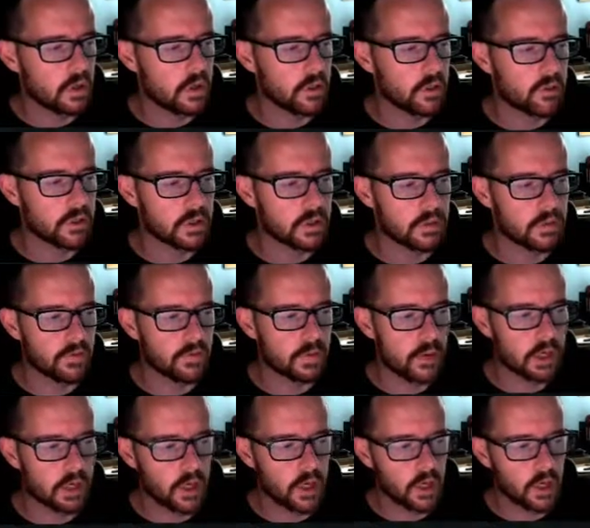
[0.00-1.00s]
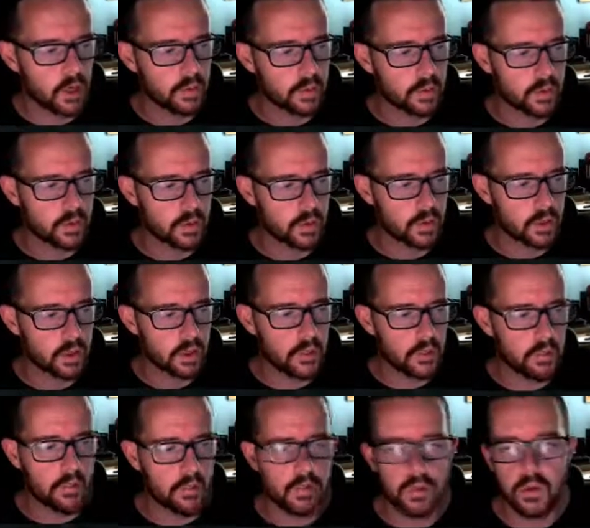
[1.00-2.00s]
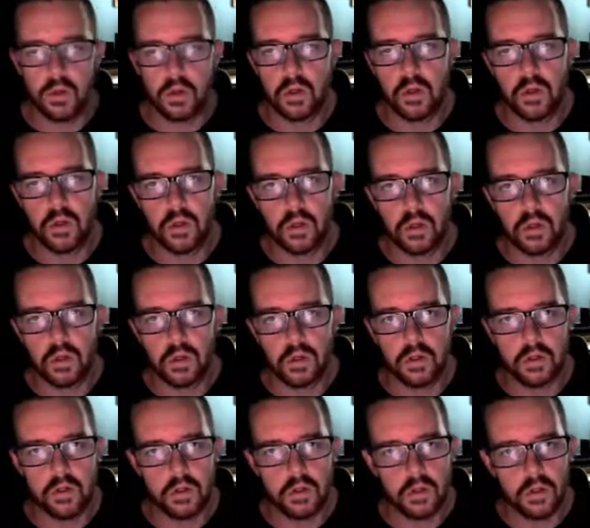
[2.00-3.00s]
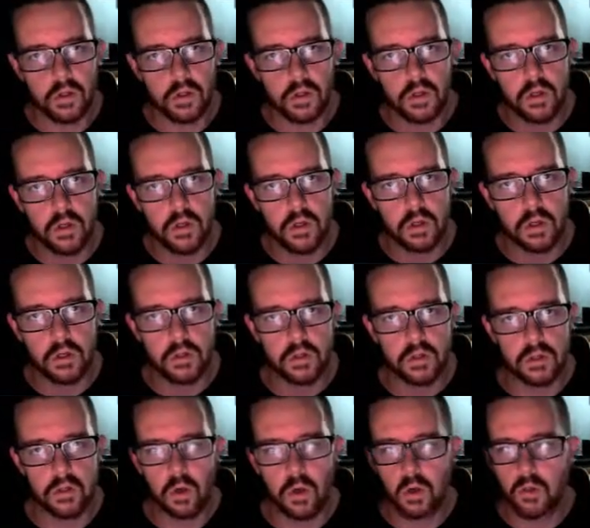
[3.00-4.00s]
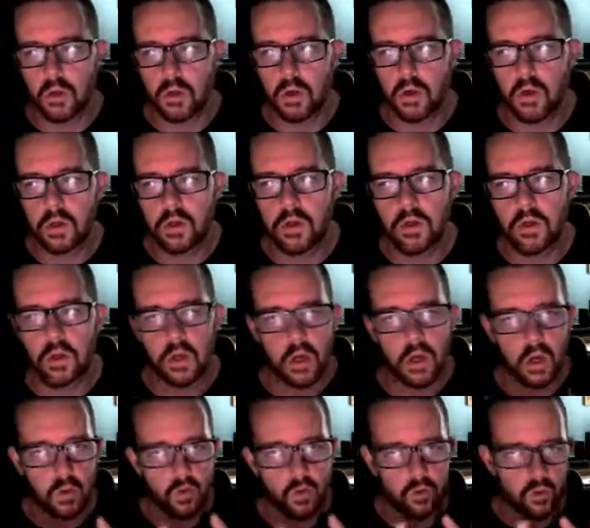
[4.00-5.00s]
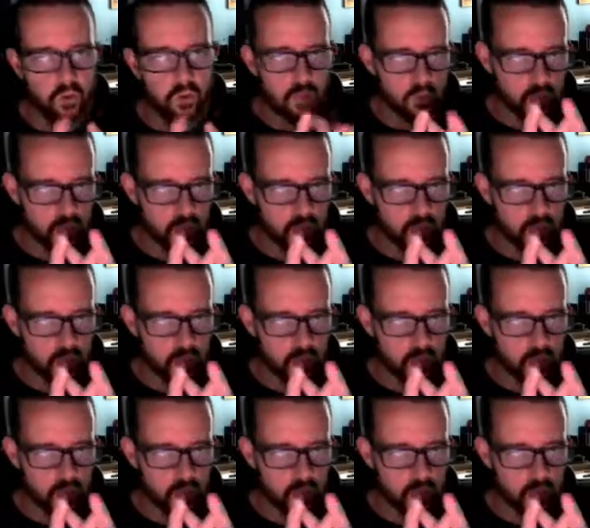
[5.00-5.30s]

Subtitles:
please leave a like, comment, subscribe, and this is Cobra out.